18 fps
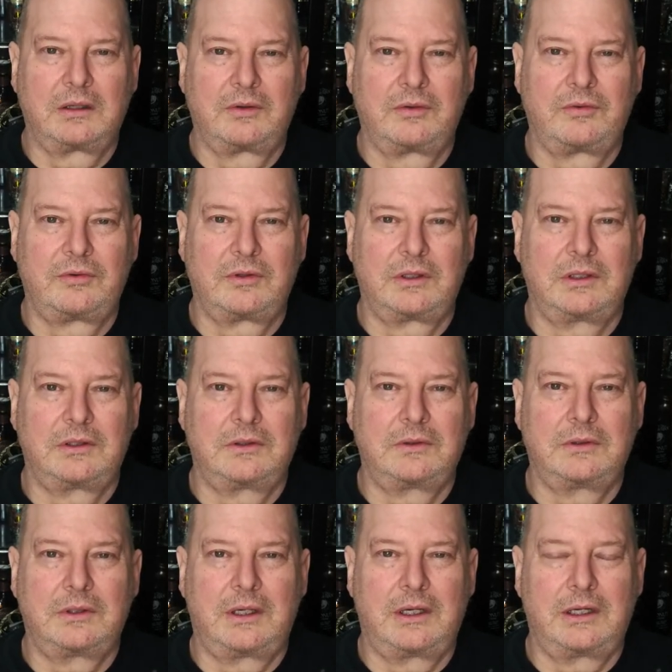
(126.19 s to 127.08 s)

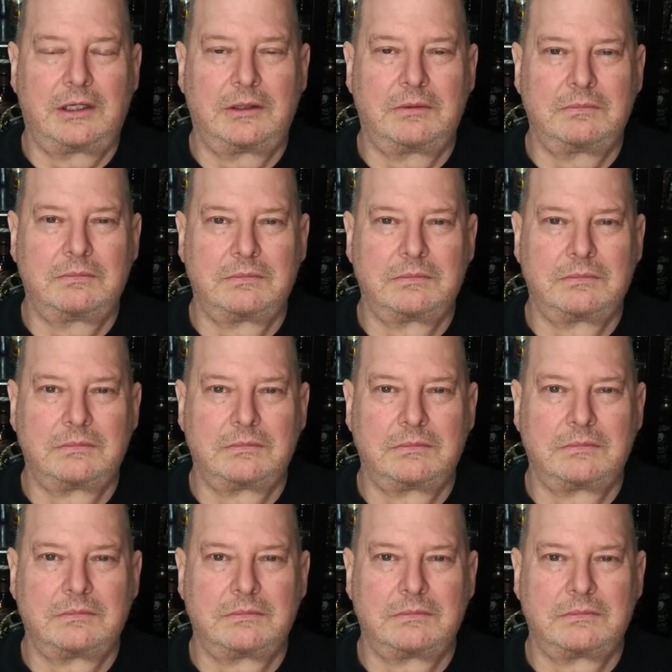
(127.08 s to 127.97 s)
So um,
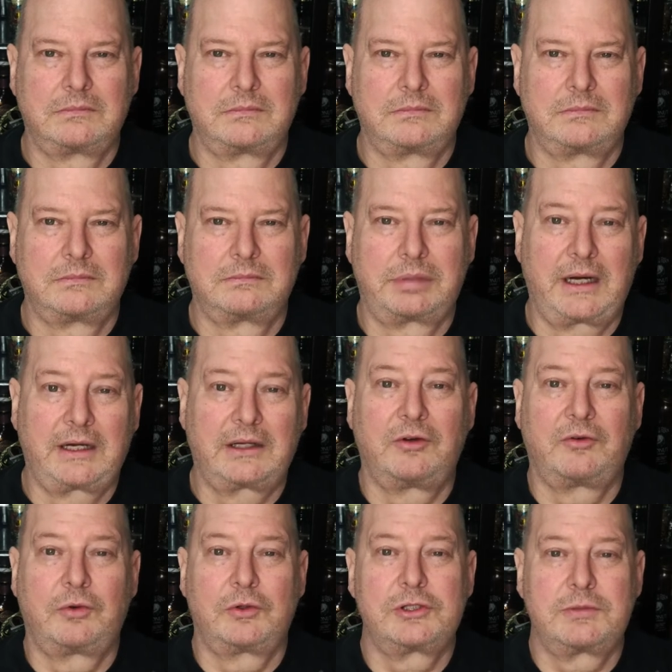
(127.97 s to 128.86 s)

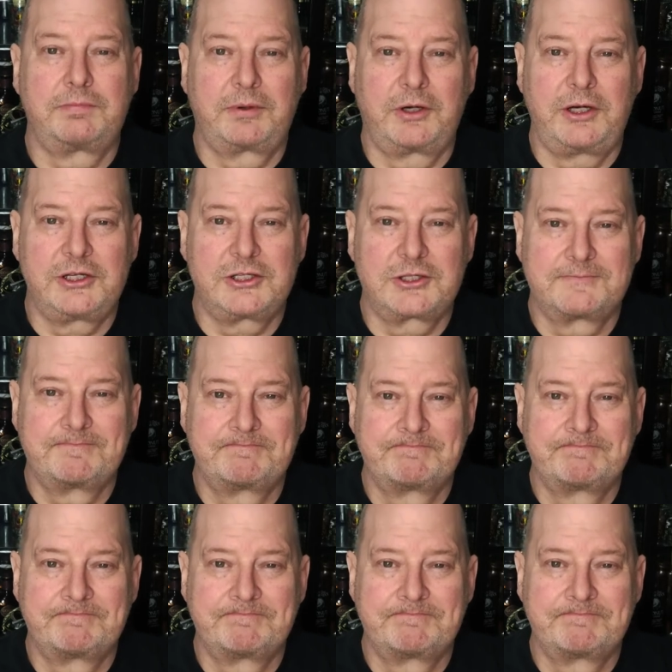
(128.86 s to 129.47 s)
practice what you preach.